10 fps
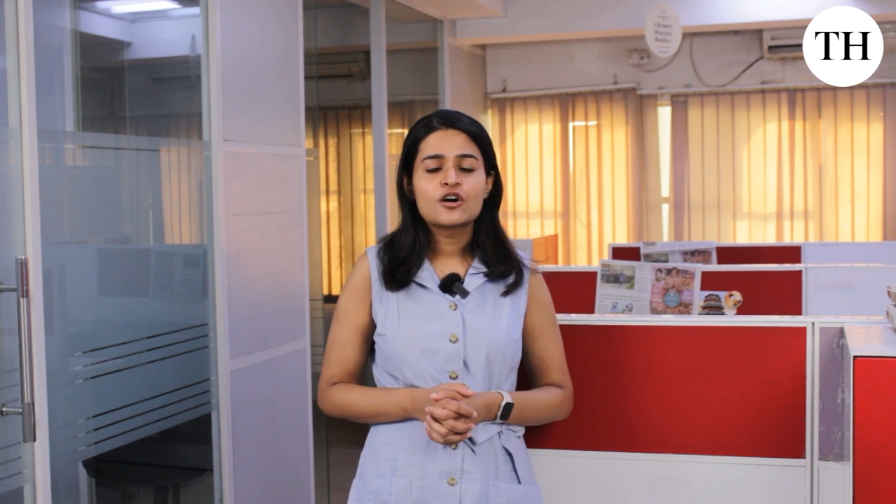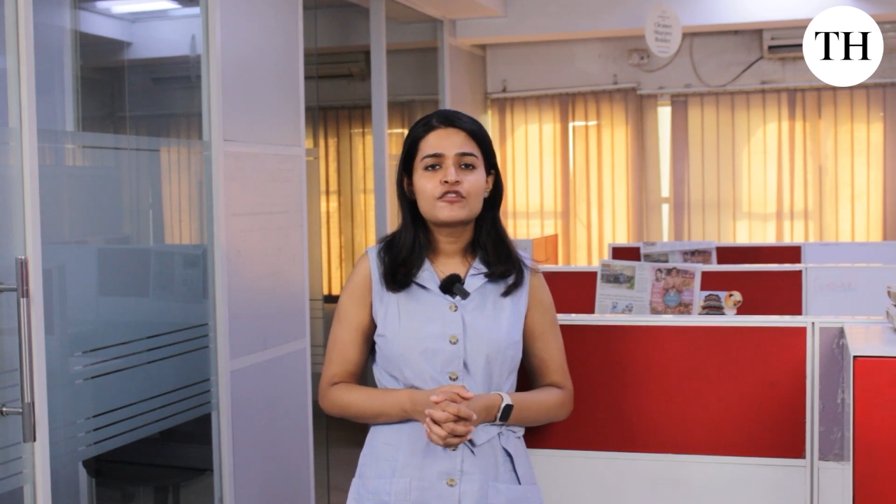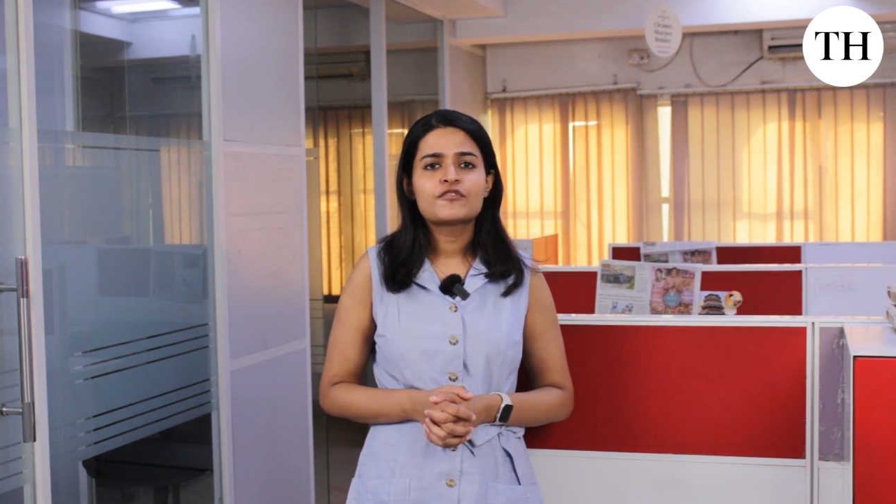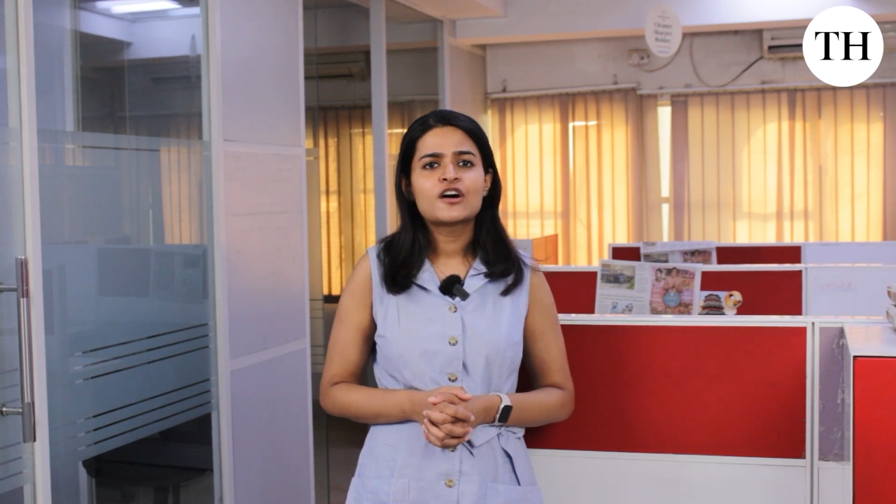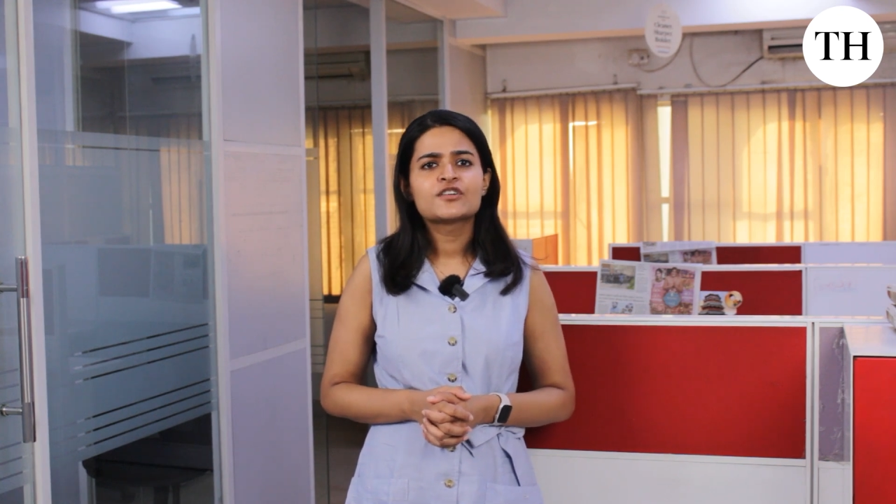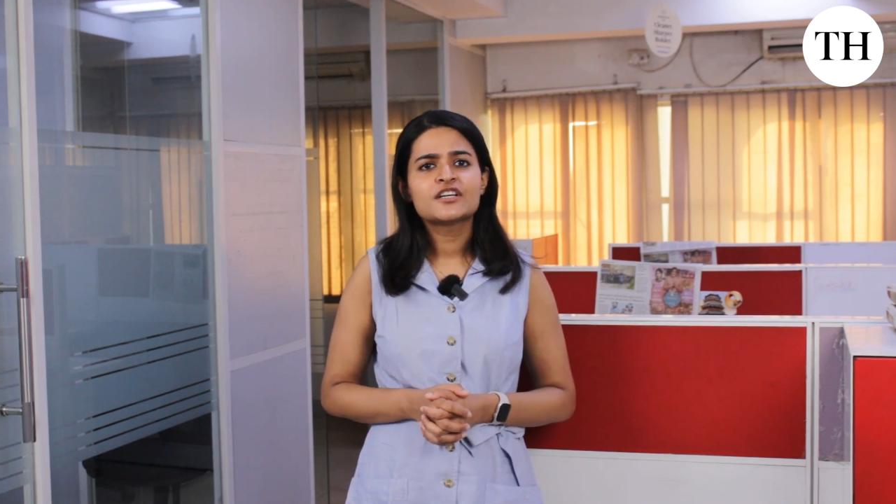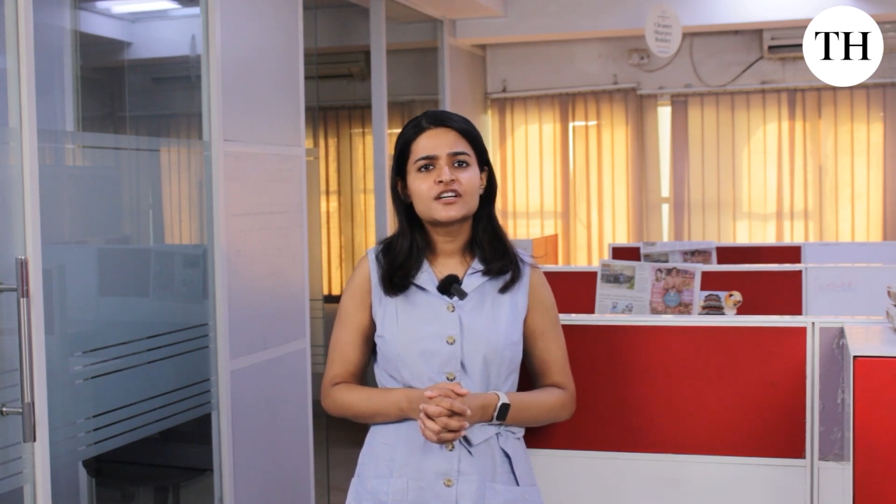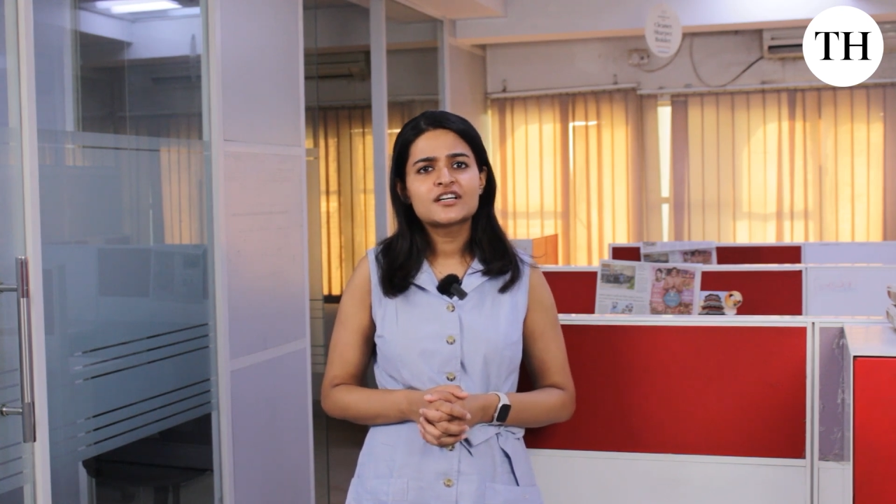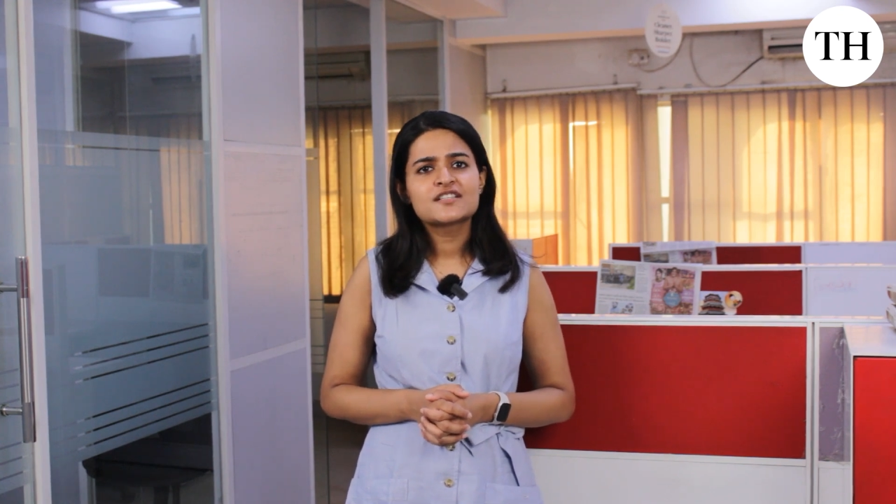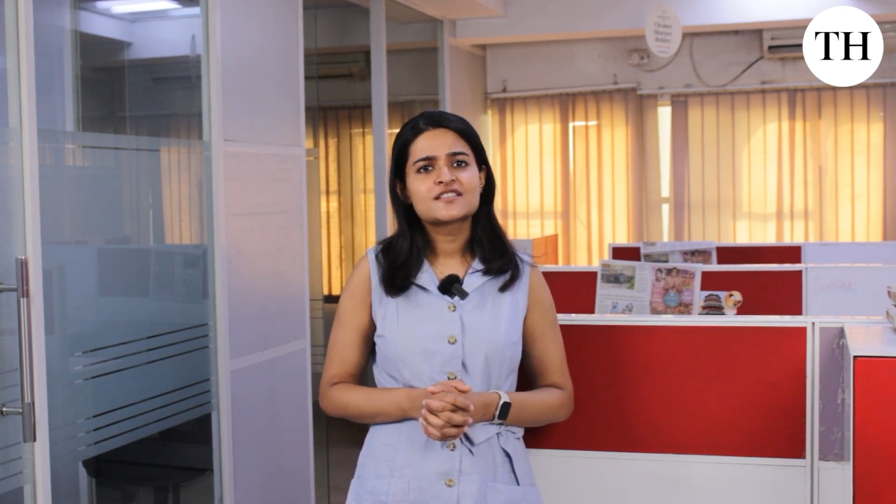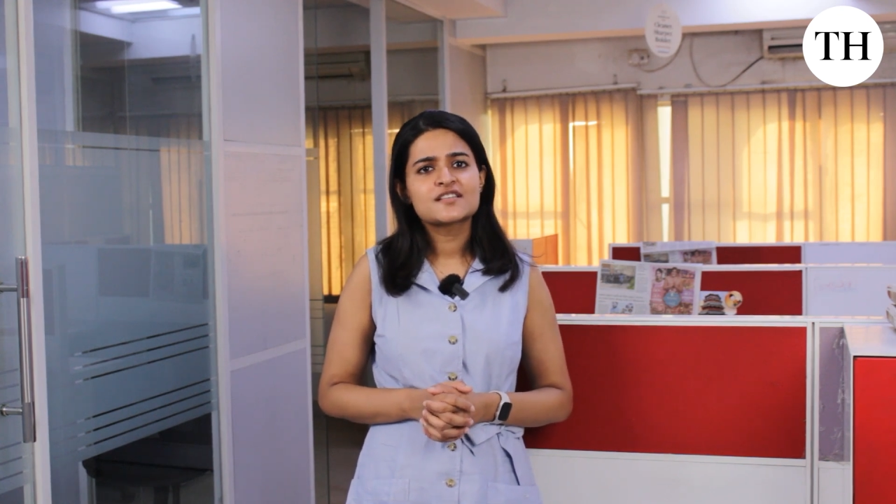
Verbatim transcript: of how the Earth's